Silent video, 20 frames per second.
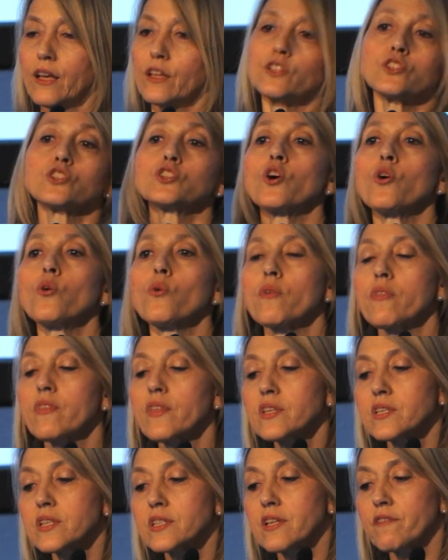So
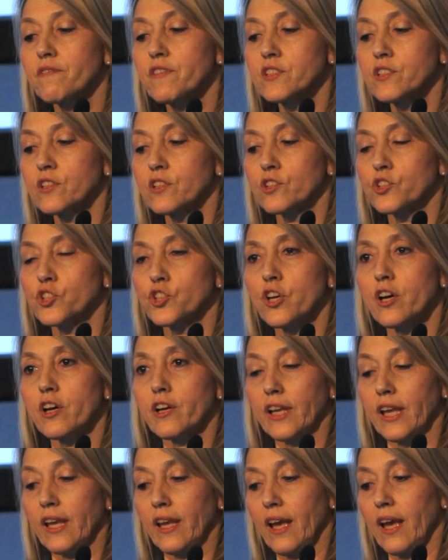this is the visitor's
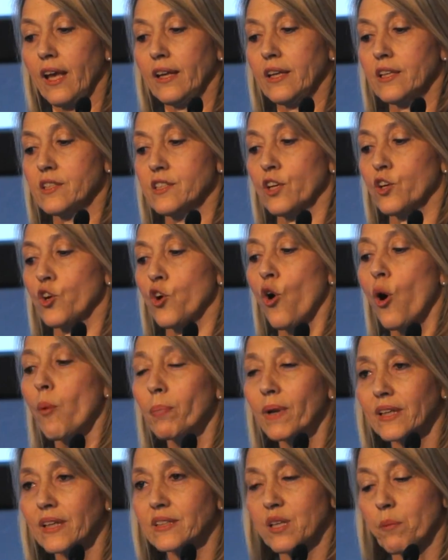journey, and it's a
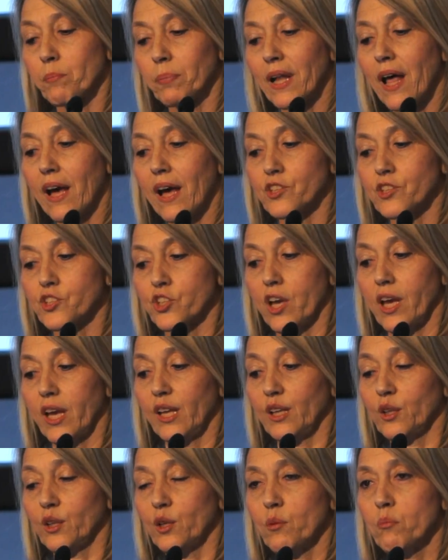complex supply
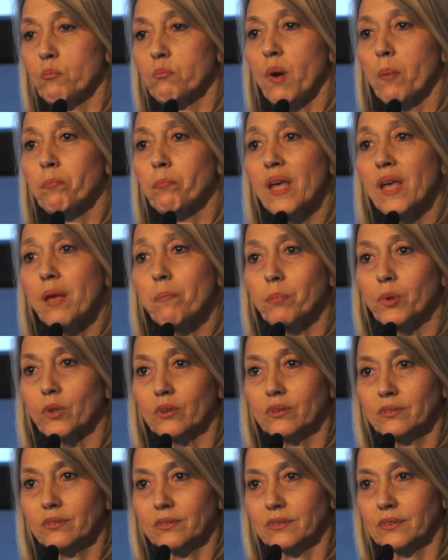chain. But
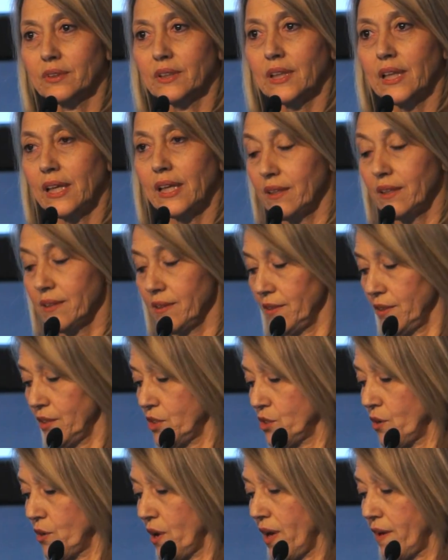people need
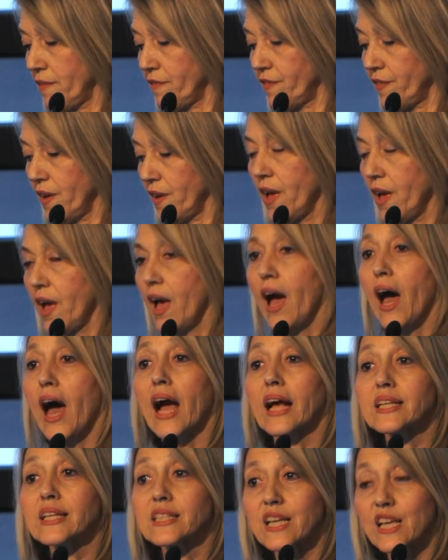to have
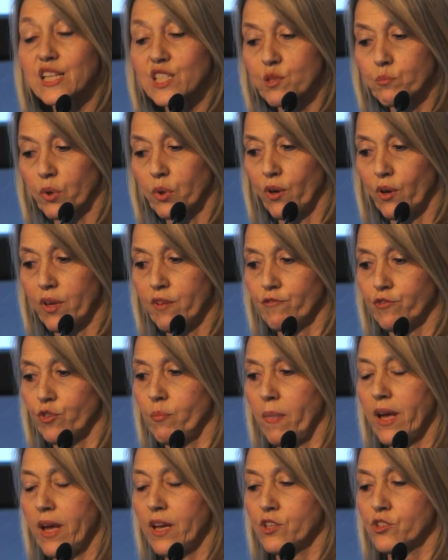accessible
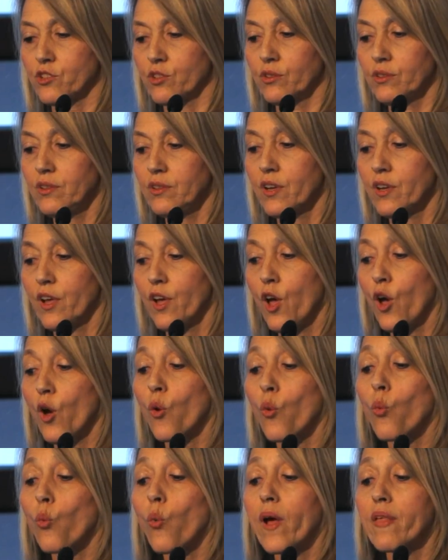information
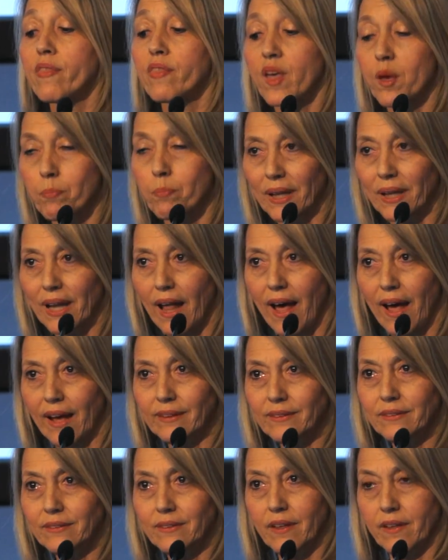when they
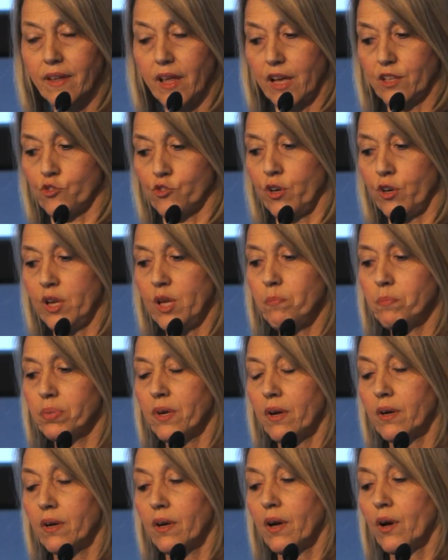plan their trip,
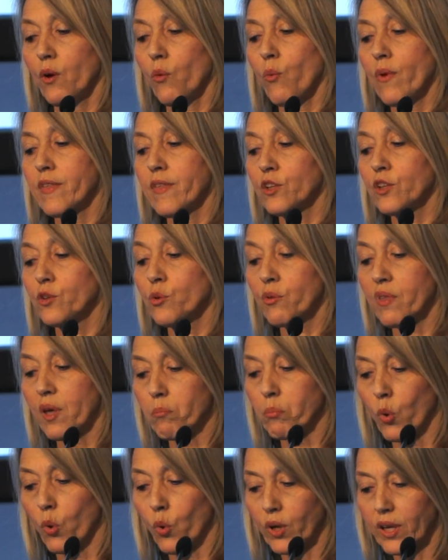when they do their
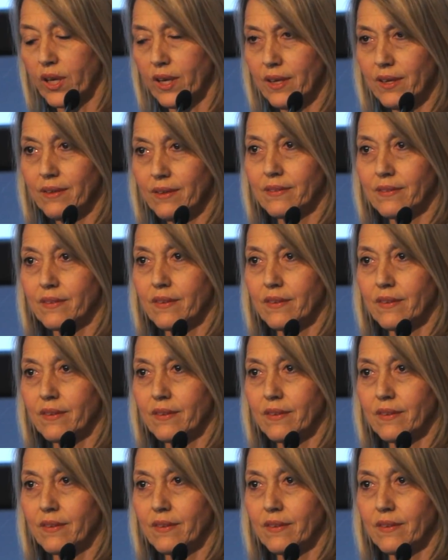booking,